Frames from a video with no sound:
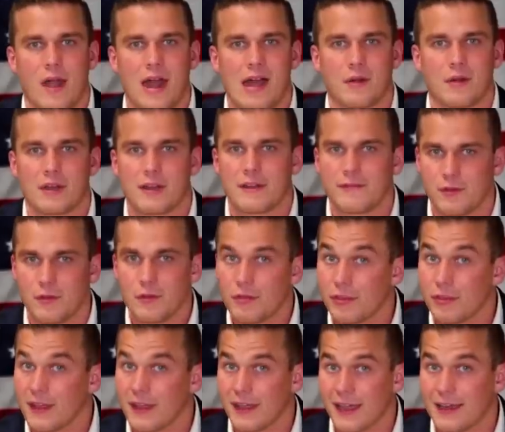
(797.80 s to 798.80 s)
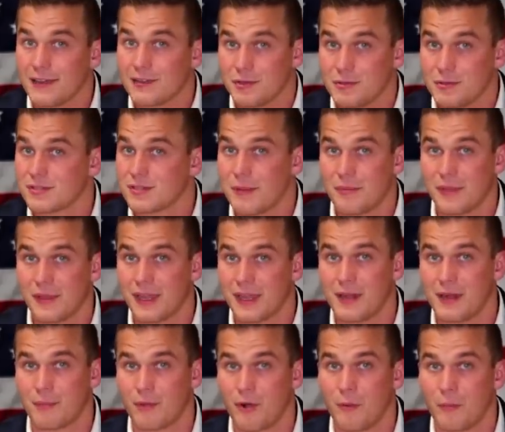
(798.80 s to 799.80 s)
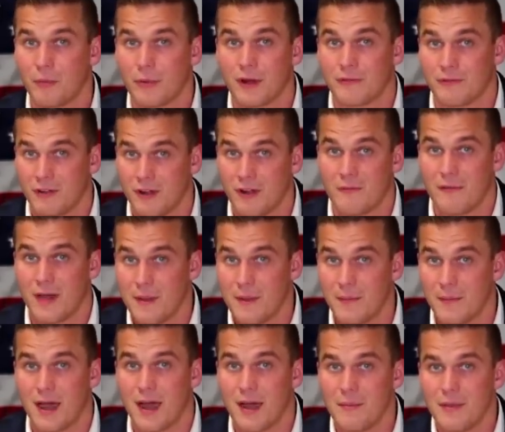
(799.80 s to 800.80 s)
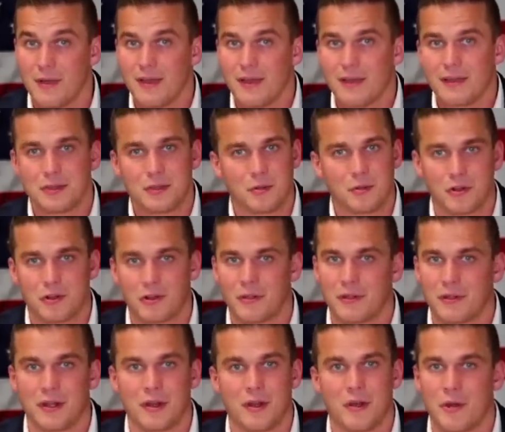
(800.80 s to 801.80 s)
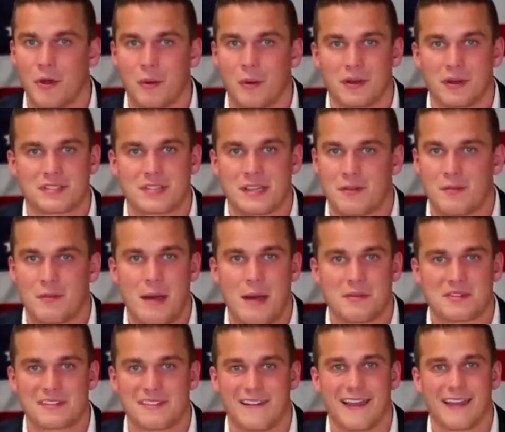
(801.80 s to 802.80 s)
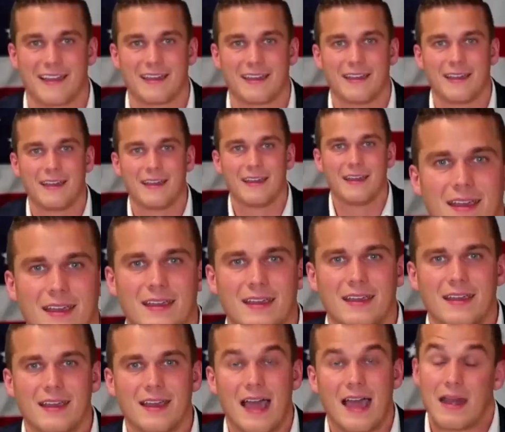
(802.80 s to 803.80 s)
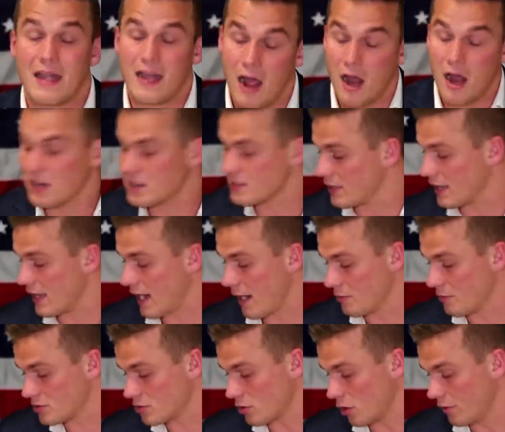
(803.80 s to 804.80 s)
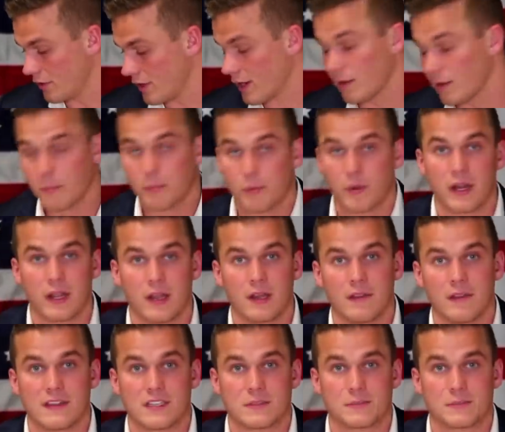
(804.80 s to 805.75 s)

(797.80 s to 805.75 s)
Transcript: crowd, and if you think I do something inappropriate in front of my mom, you clearly don't know what a Southern mom is like. And honestly, I was told that I look pretty good